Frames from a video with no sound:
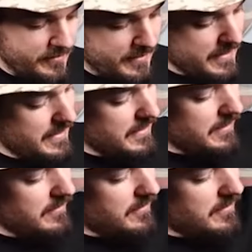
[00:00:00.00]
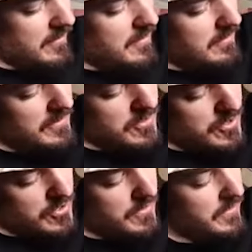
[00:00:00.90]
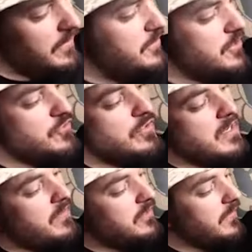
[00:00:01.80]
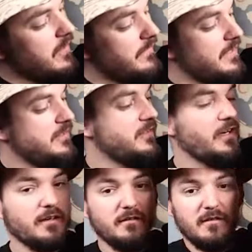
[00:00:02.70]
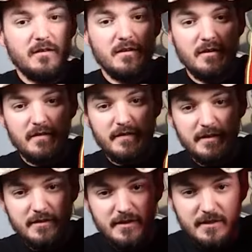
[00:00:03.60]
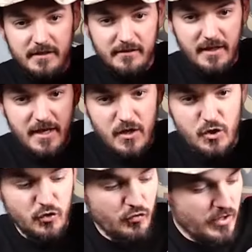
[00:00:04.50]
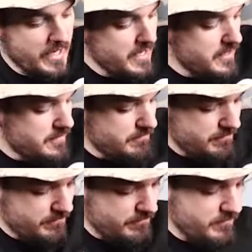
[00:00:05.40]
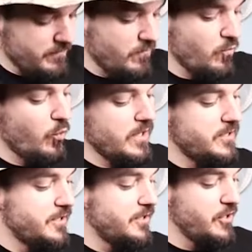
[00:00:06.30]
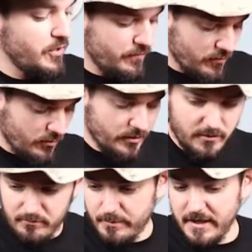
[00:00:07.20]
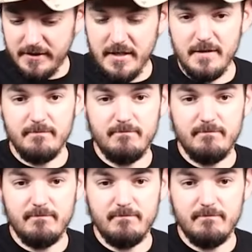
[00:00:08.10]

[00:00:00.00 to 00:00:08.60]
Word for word: is this is just these are just red. There's nothing on the inside. This is a Korean winter uniform PT.